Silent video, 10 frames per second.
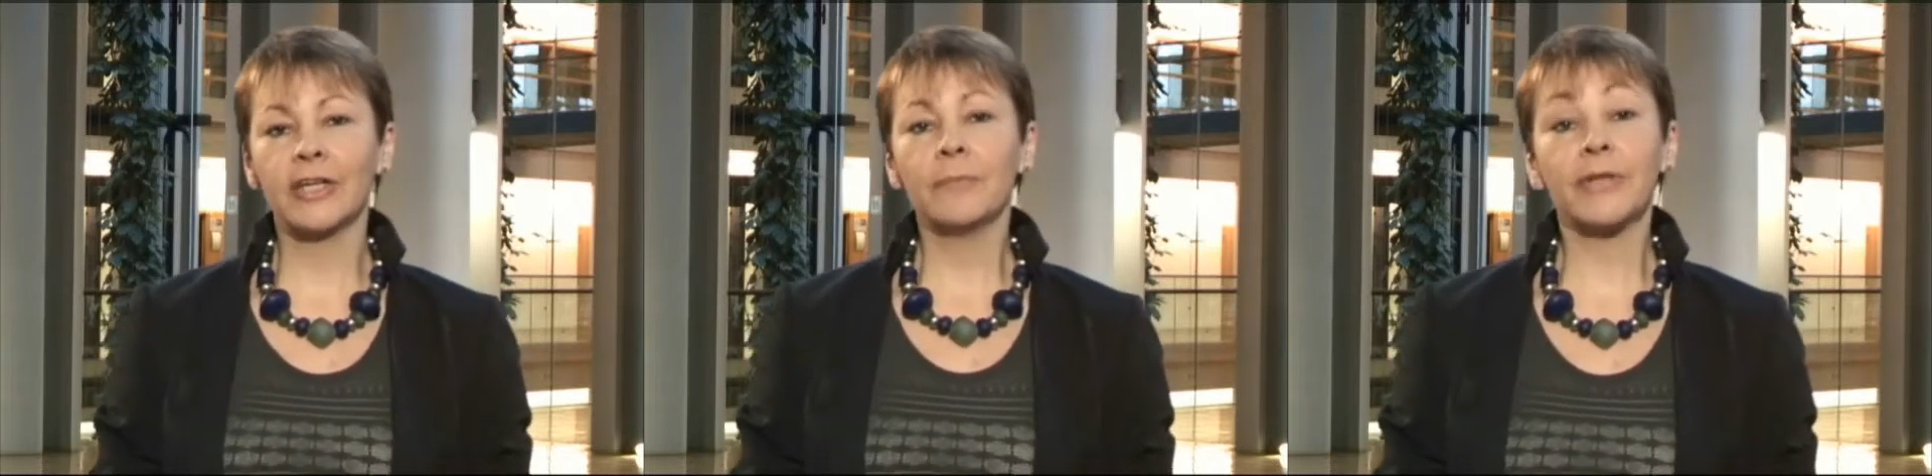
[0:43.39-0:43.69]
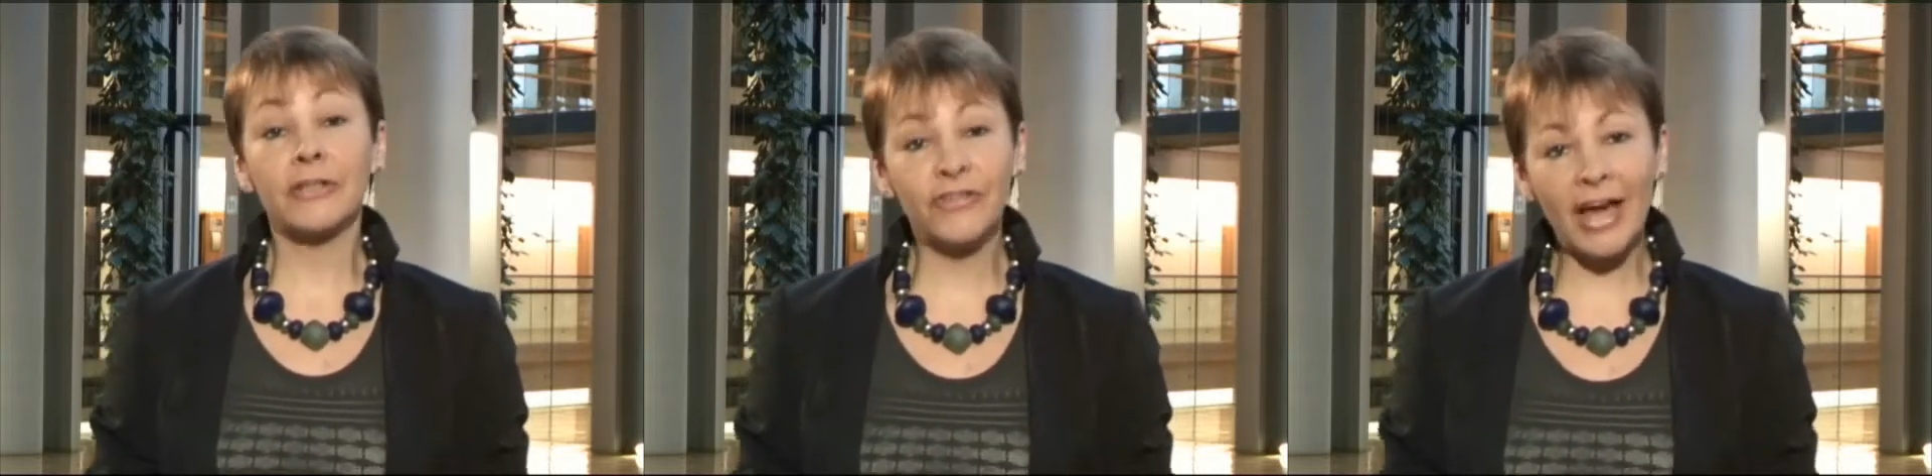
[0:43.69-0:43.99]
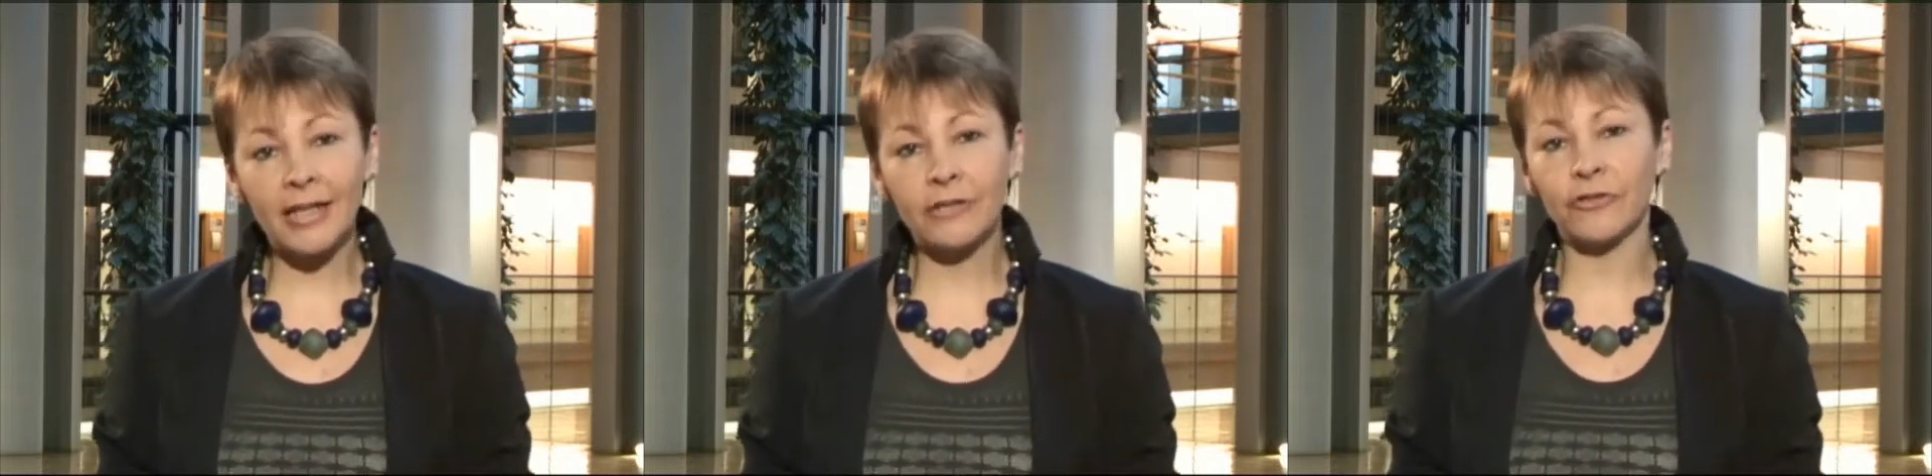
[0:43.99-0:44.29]
but a
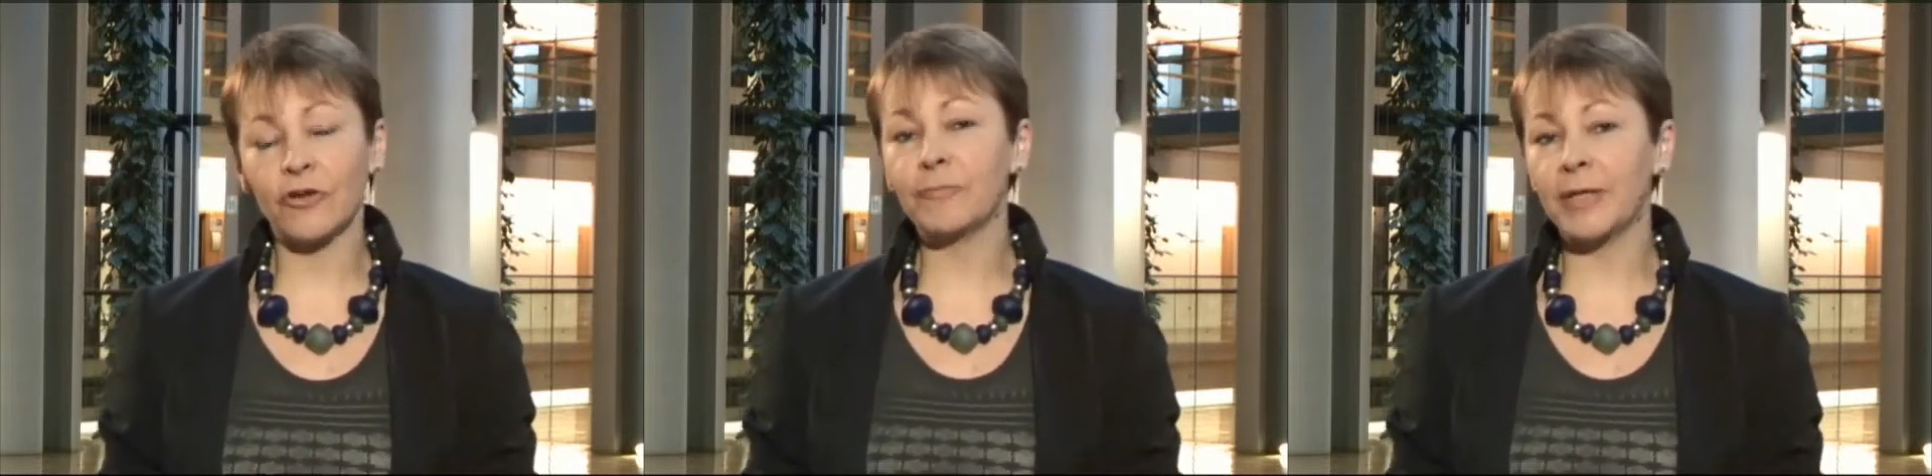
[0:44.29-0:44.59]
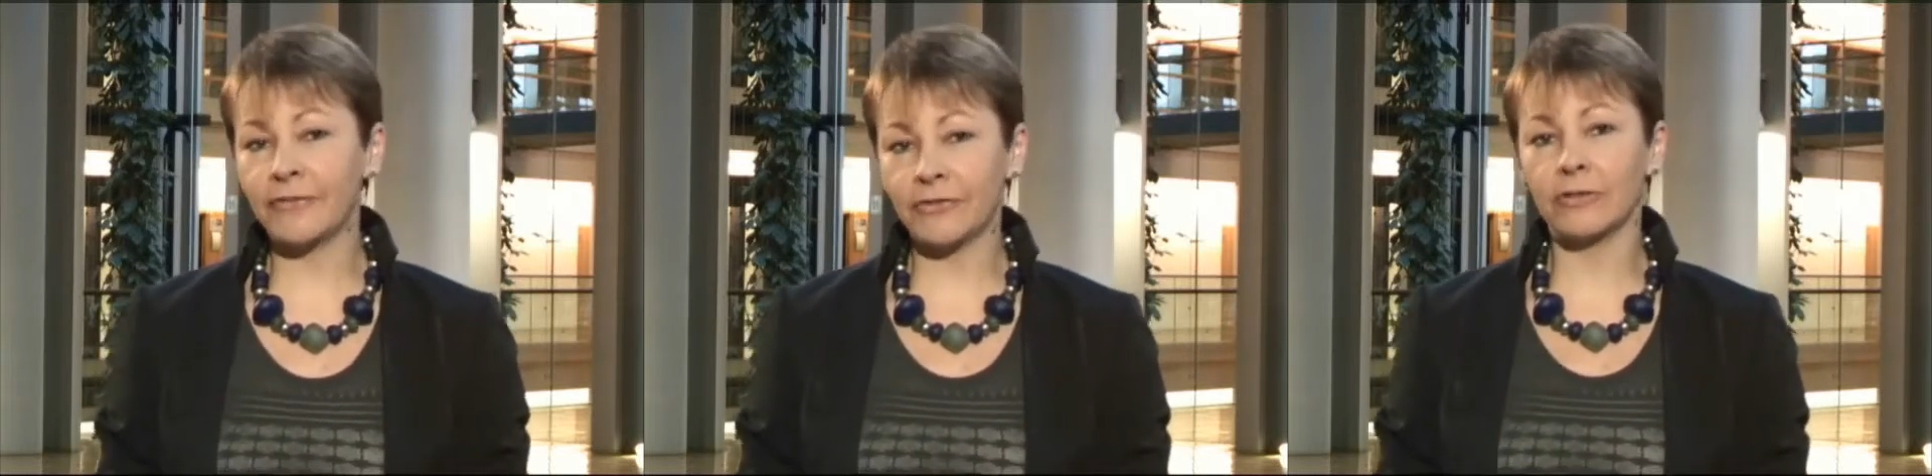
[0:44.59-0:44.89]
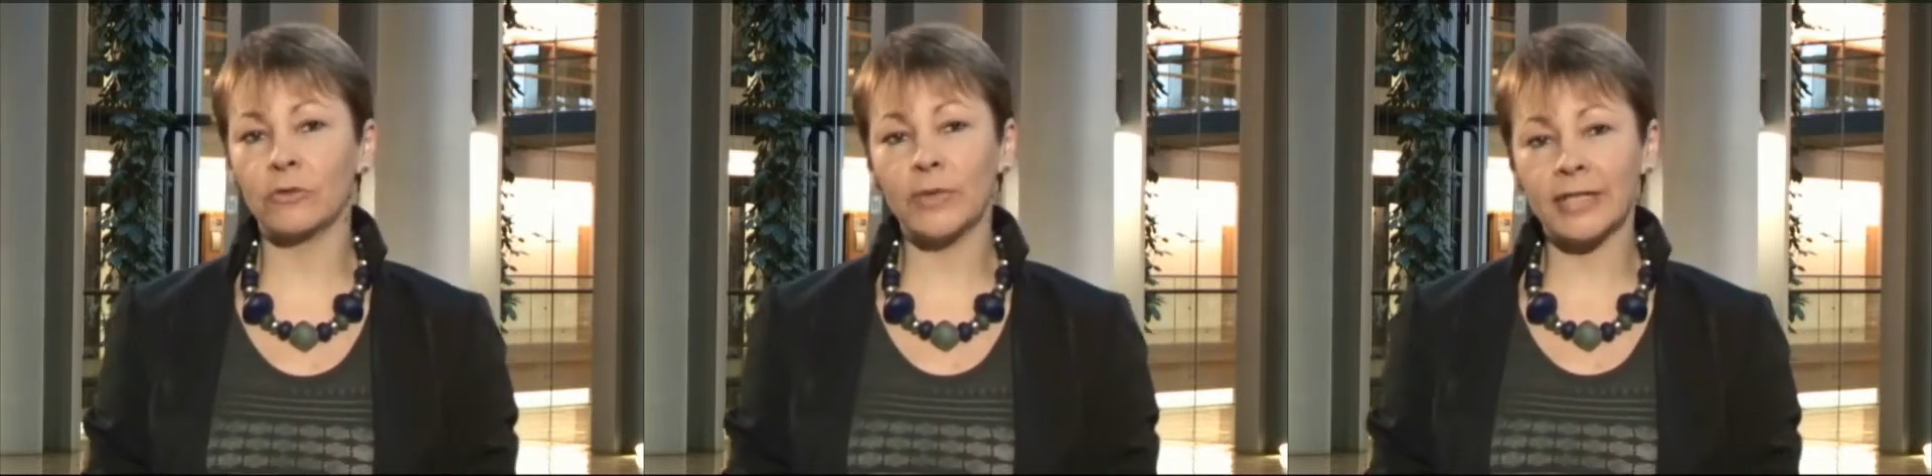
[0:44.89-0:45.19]
challenge of
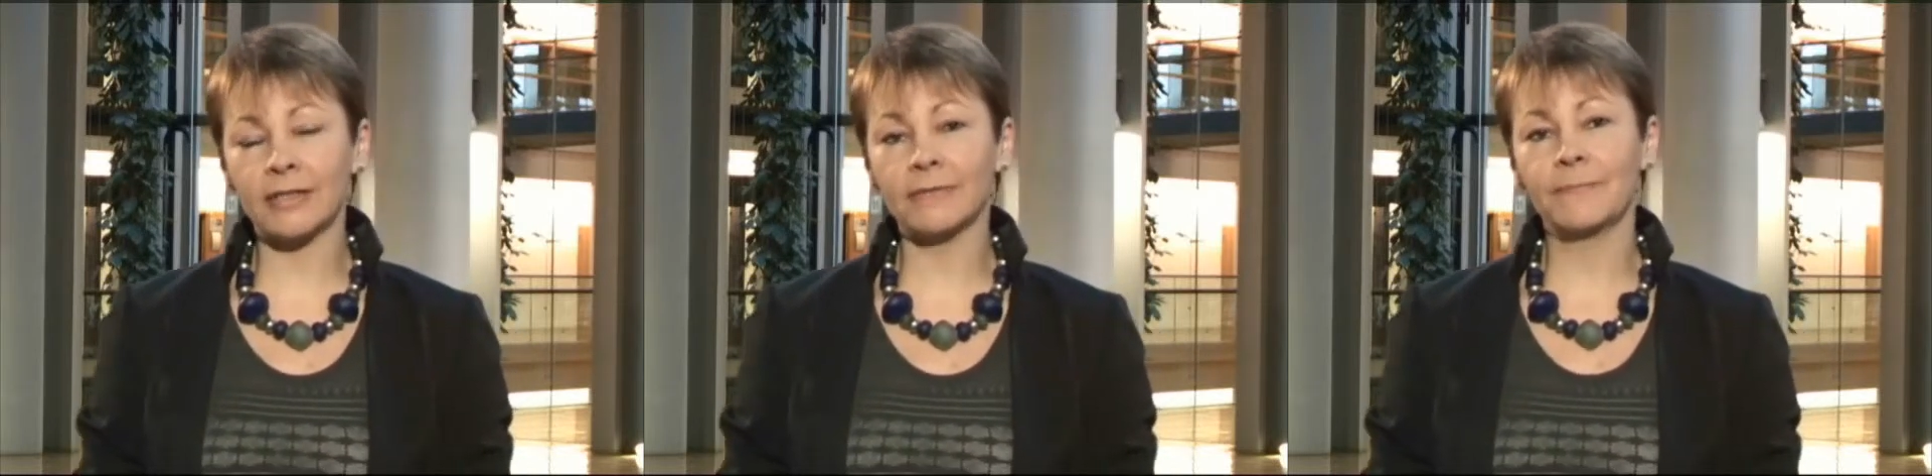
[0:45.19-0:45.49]
political will.